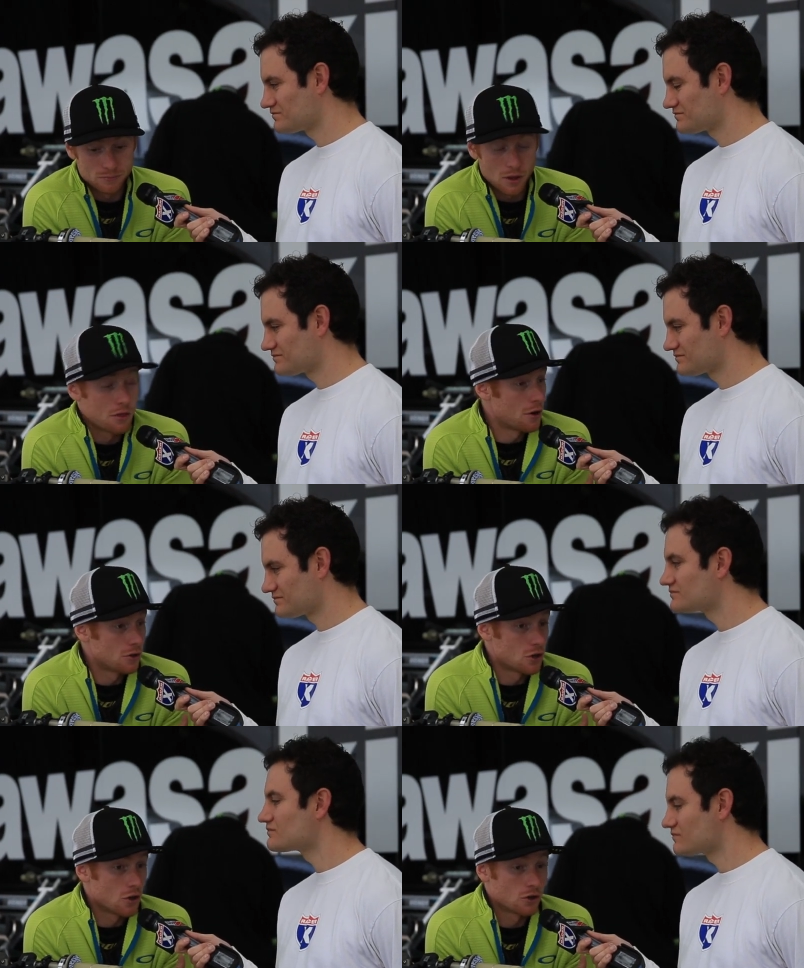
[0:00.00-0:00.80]
Speaker 1: the
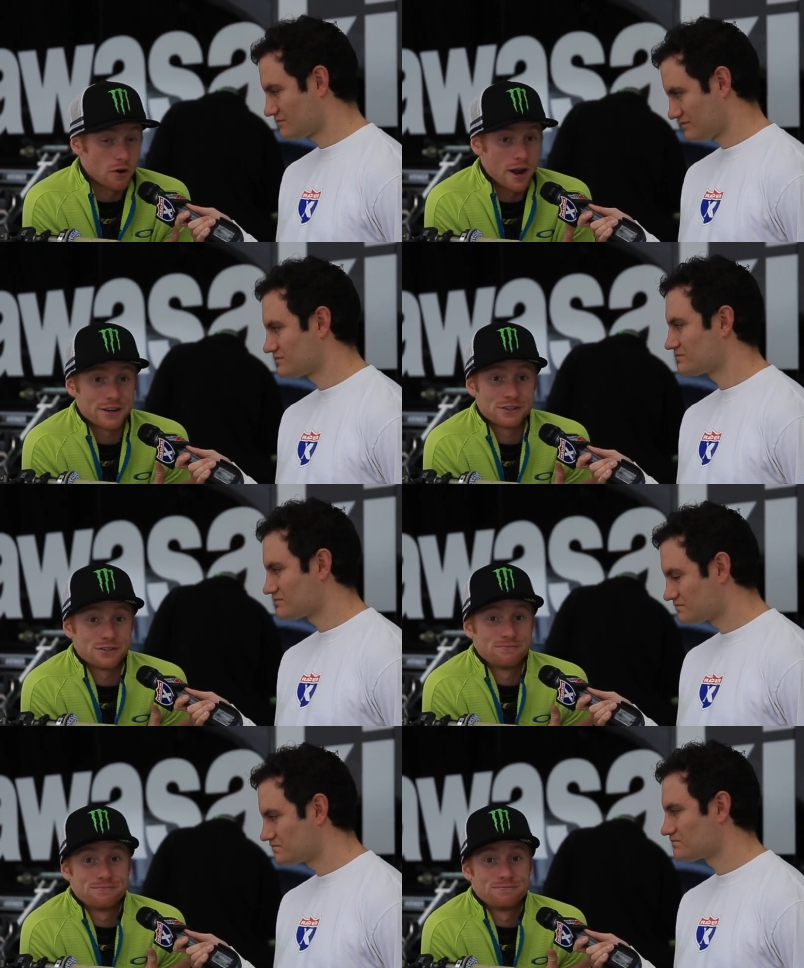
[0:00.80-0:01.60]
third turn
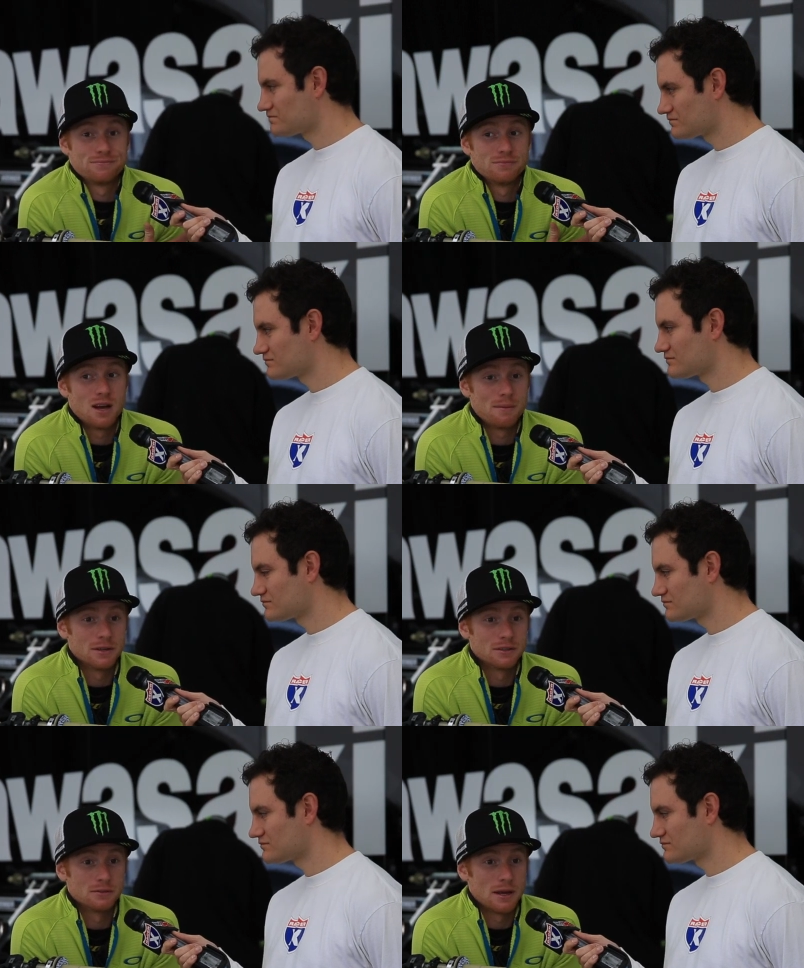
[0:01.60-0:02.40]
crash, I
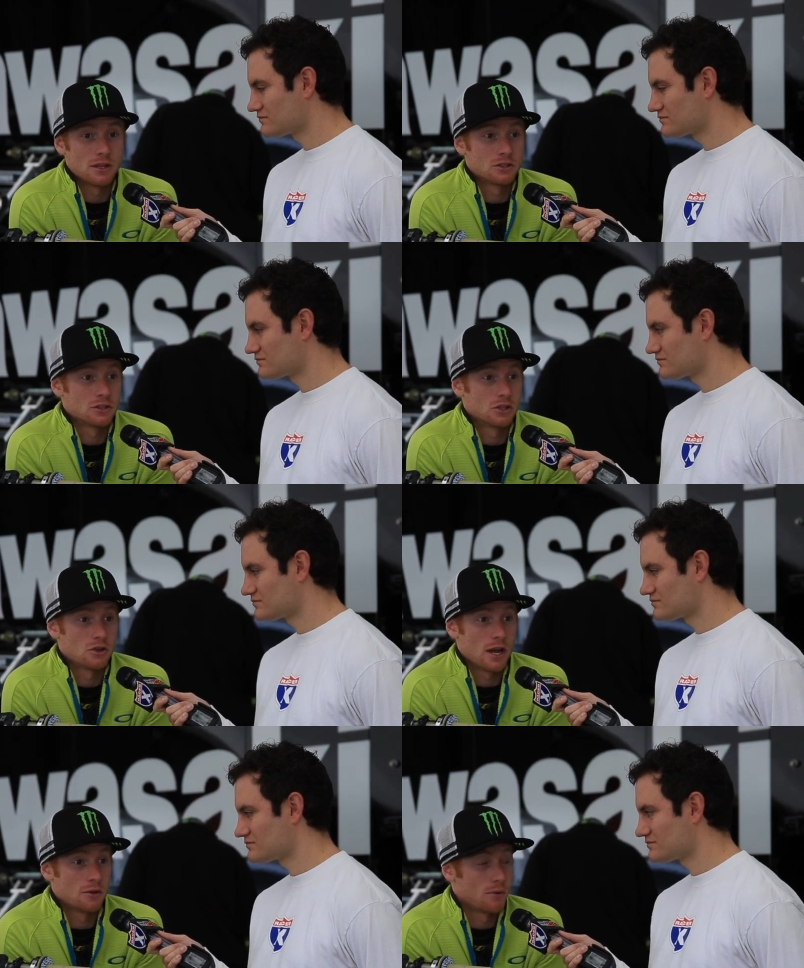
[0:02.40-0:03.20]
mean, man, the
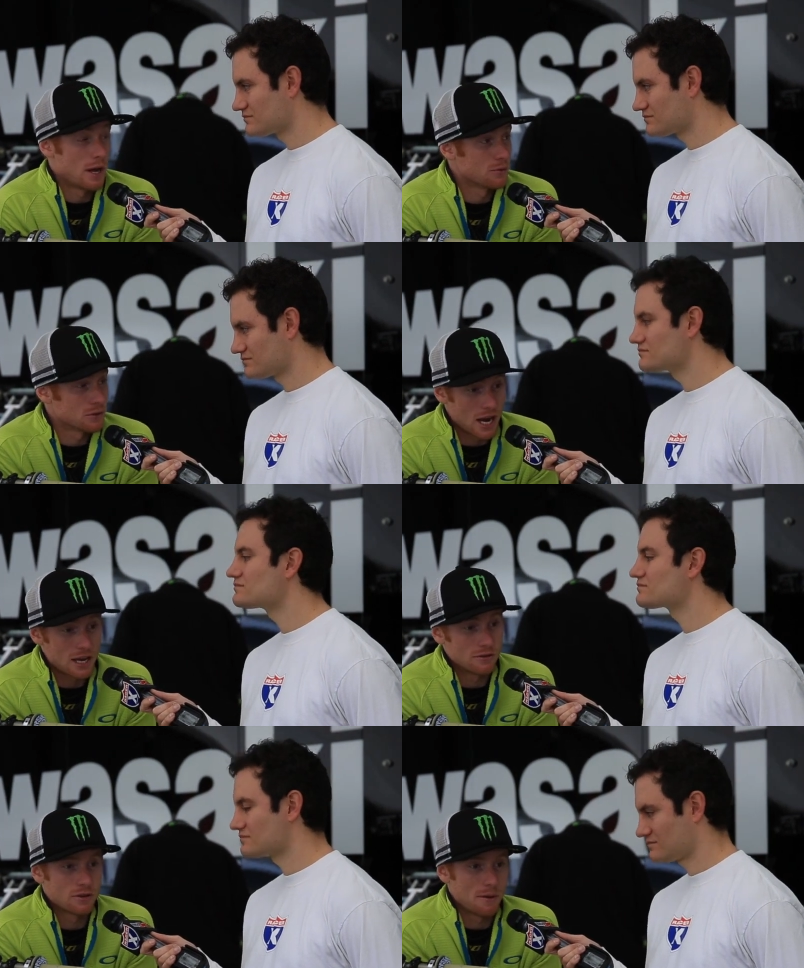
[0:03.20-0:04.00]
track, the rain was
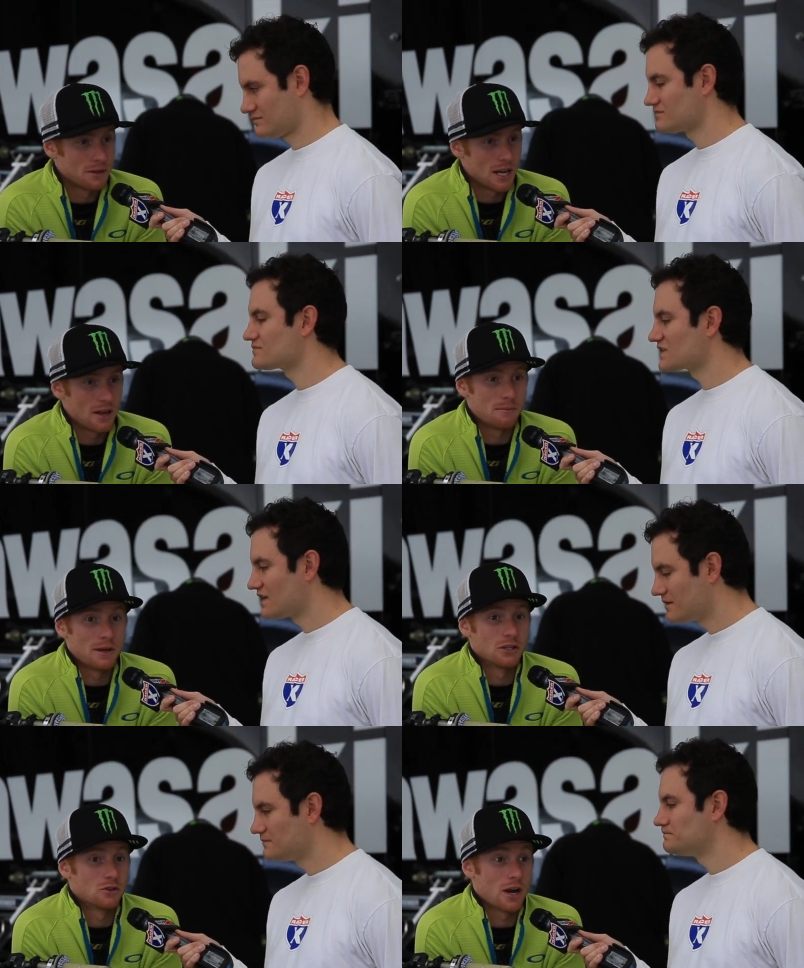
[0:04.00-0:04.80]
kind of coming down. It
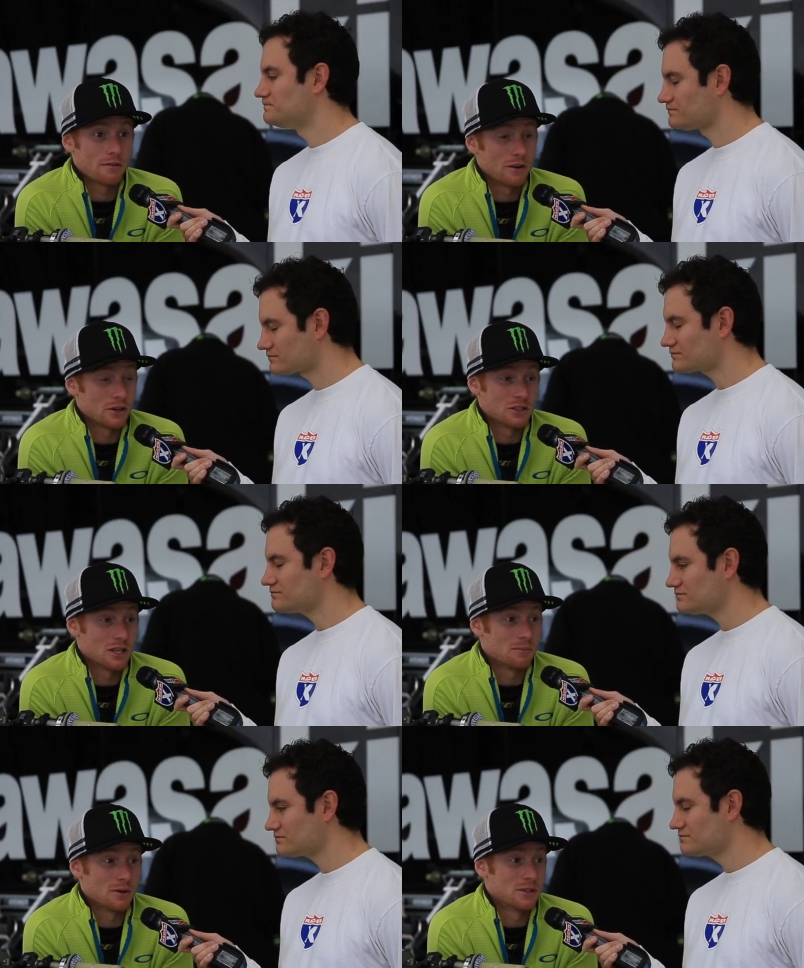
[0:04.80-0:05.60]
made the track very
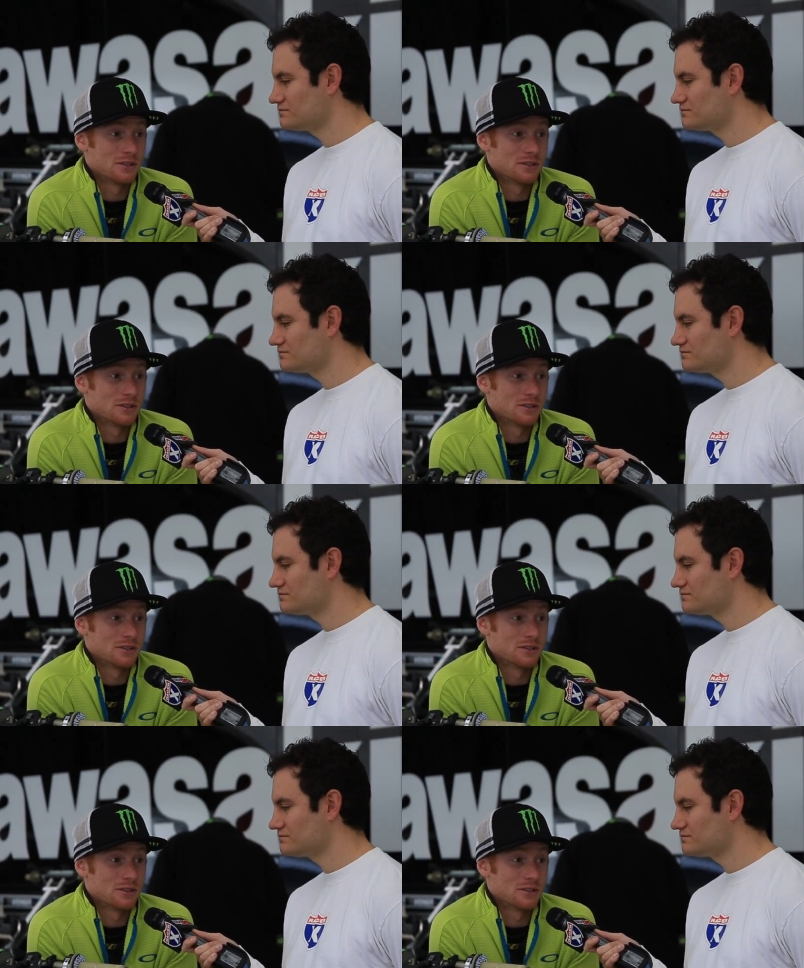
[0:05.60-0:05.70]
slippery.